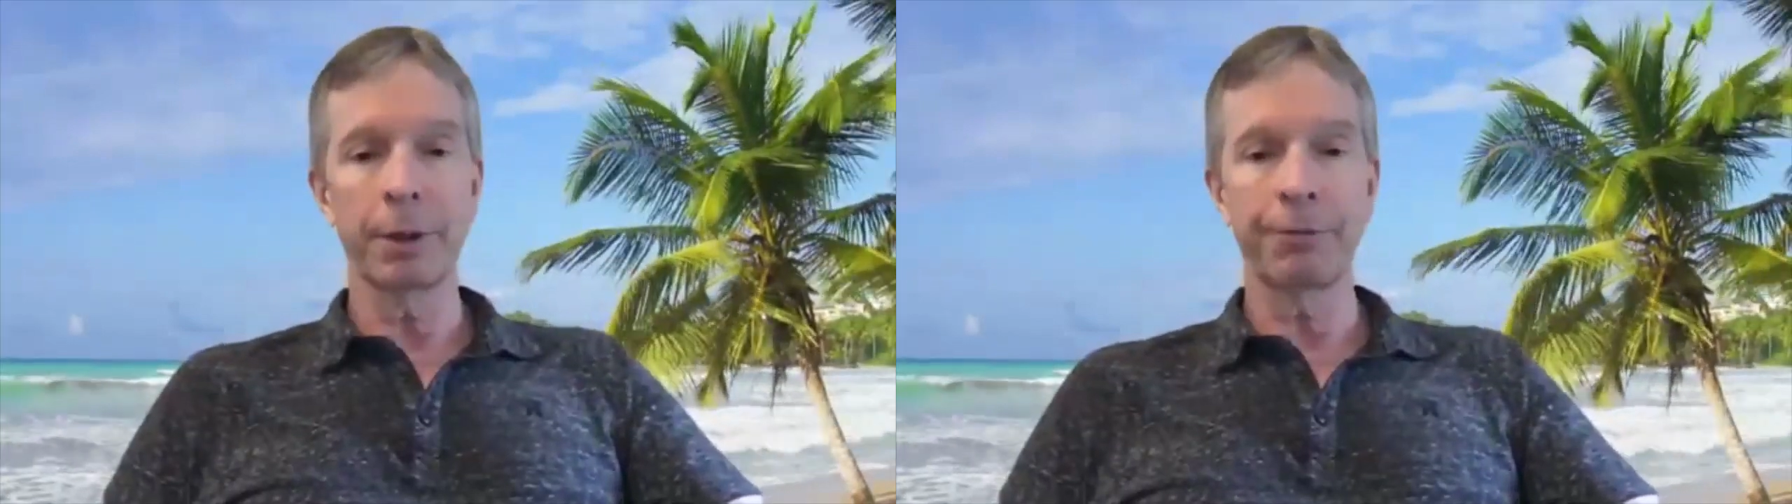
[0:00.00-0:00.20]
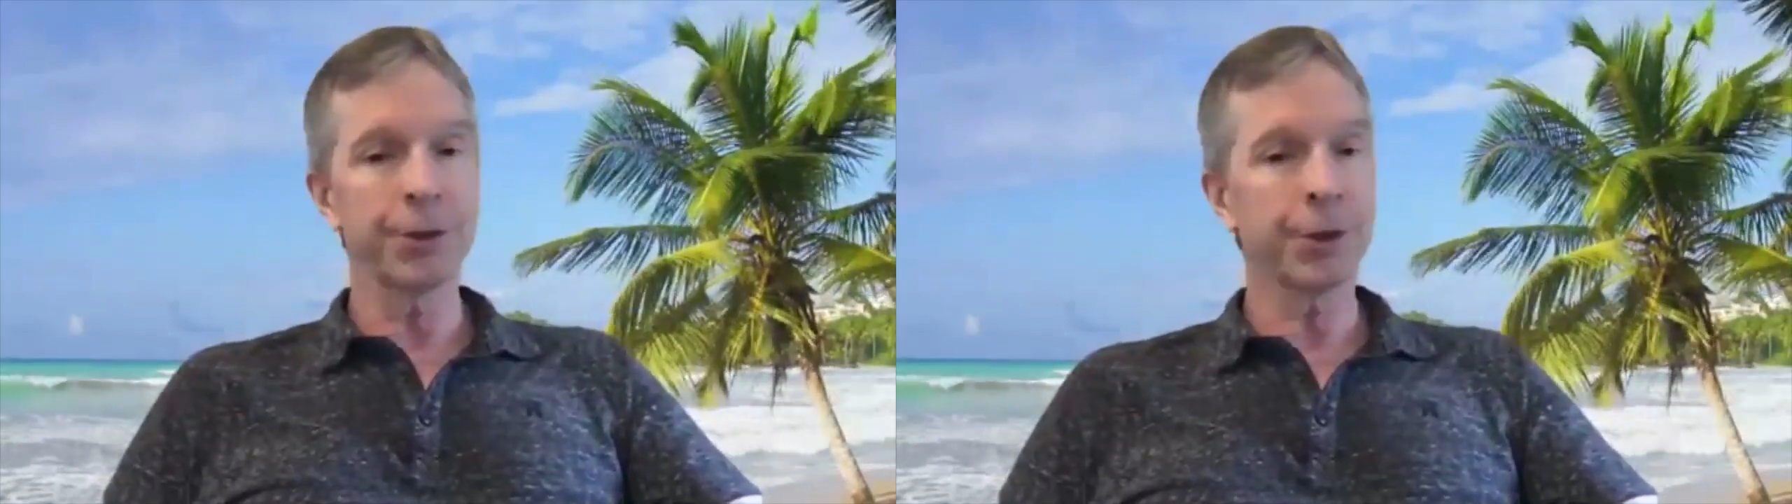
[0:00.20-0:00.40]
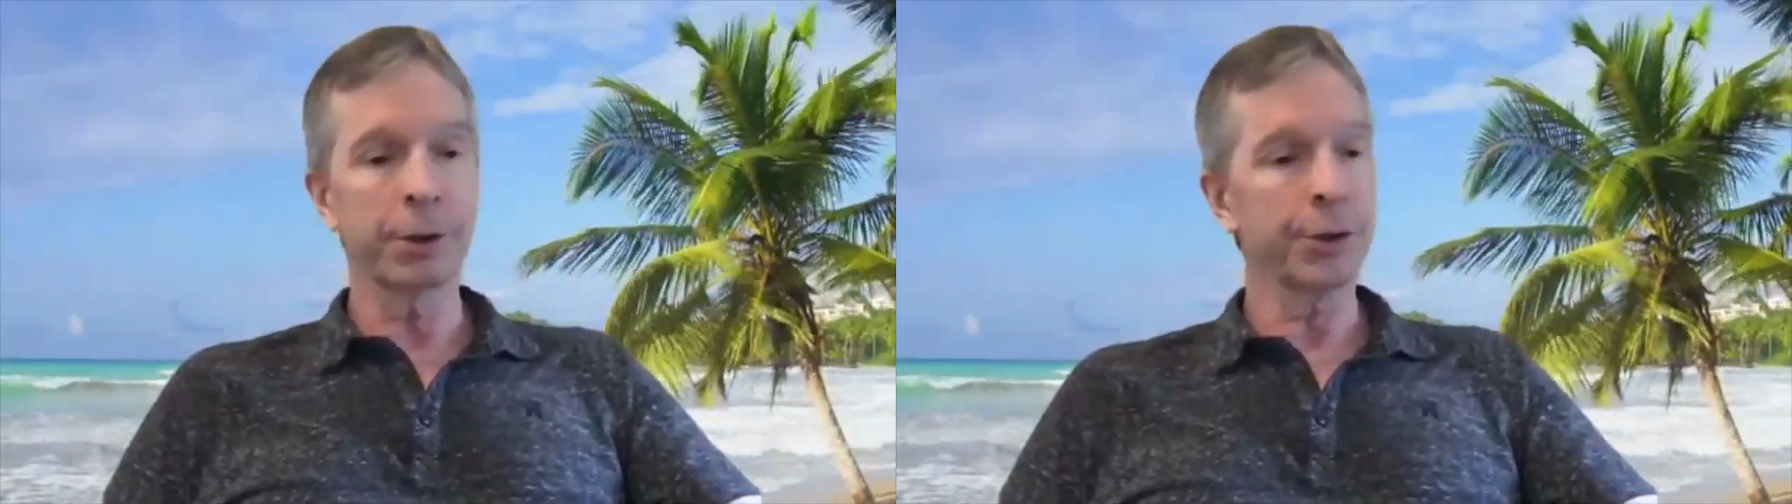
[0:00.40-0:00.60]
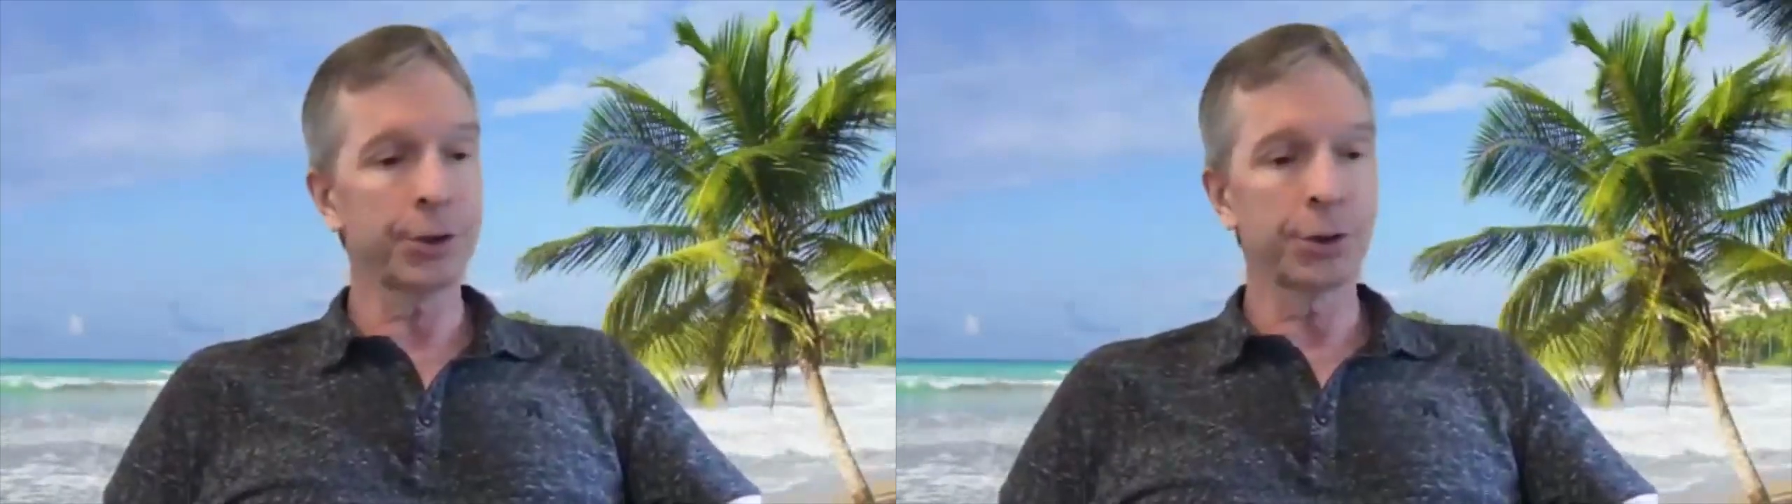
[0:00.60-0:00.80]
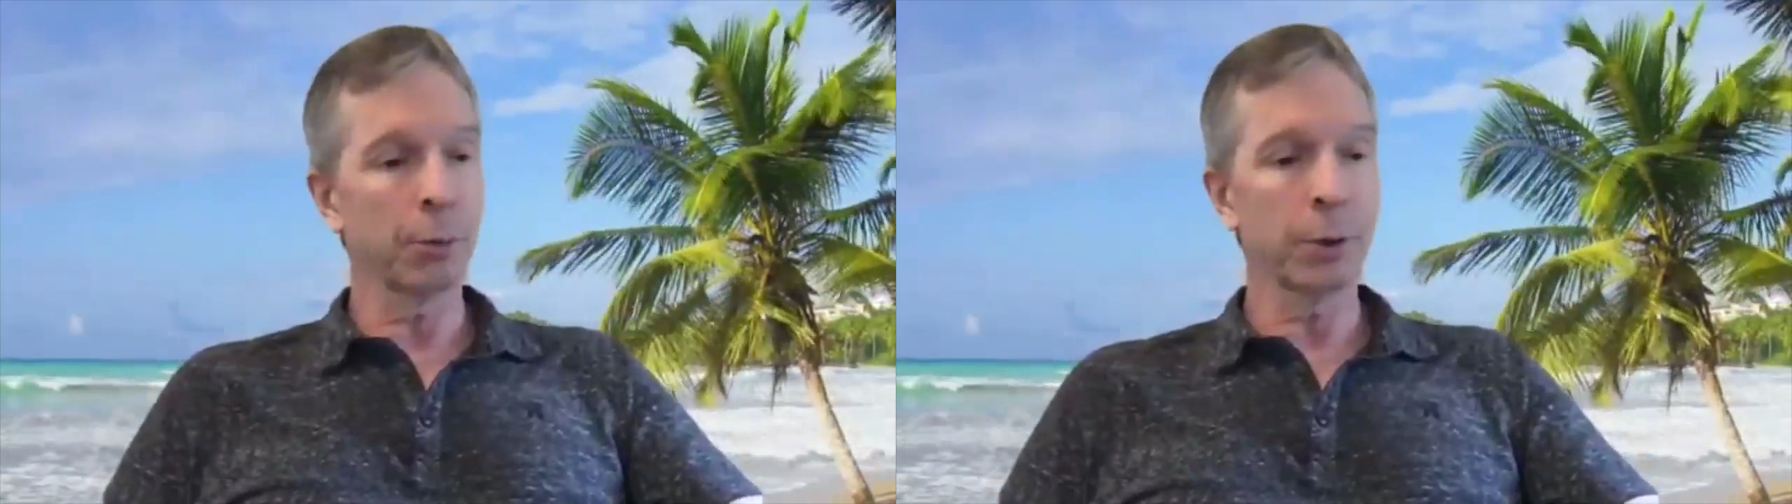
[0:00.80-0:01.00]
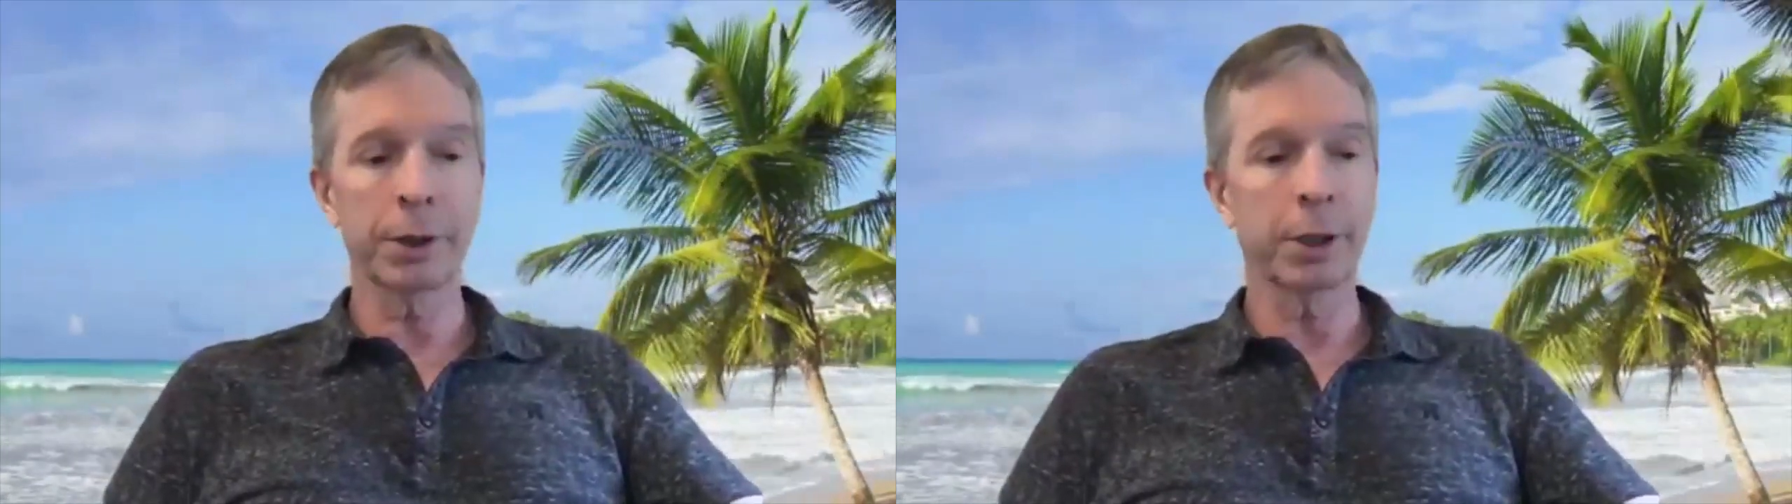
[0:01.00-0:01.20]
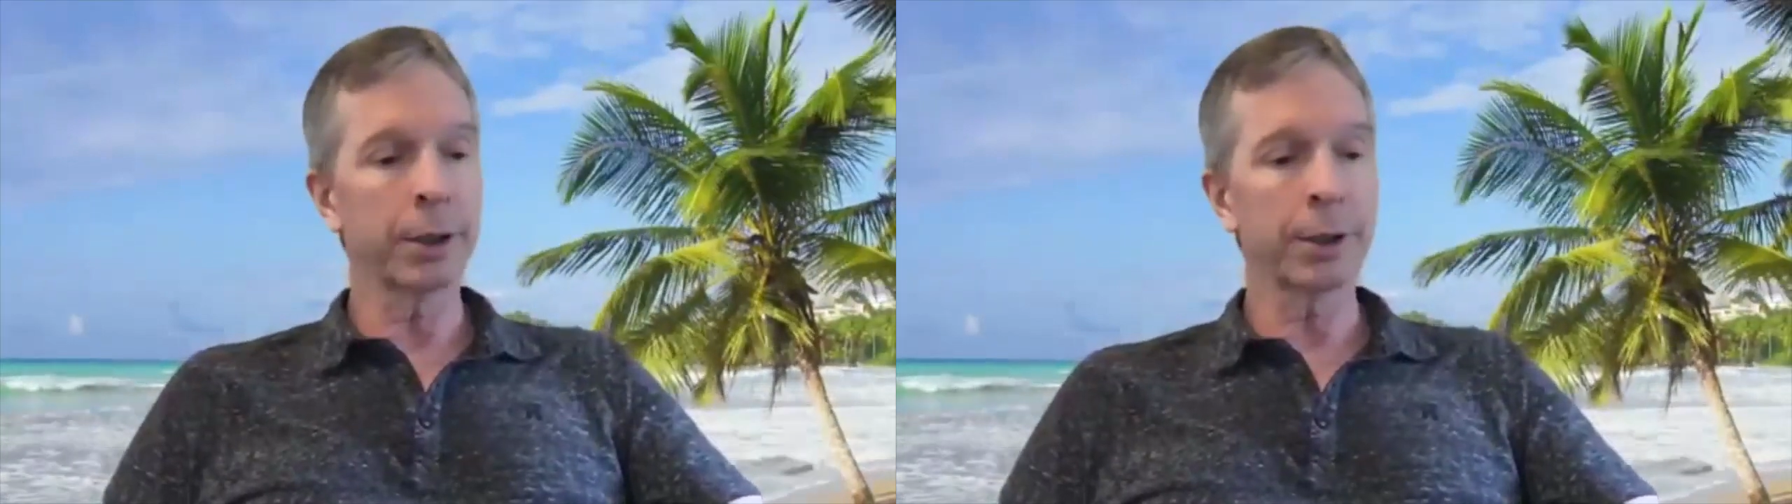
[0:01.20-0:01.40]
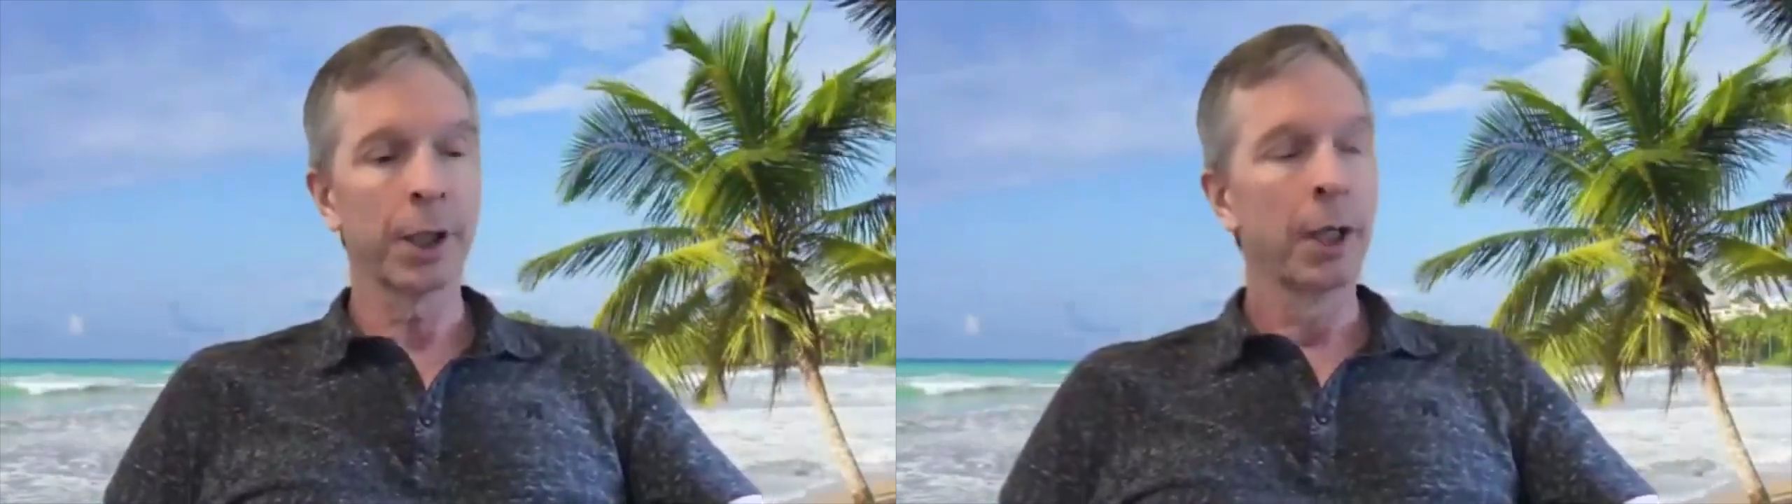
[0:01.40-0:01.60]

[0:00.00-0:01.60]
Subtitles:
physicalists who are working on this.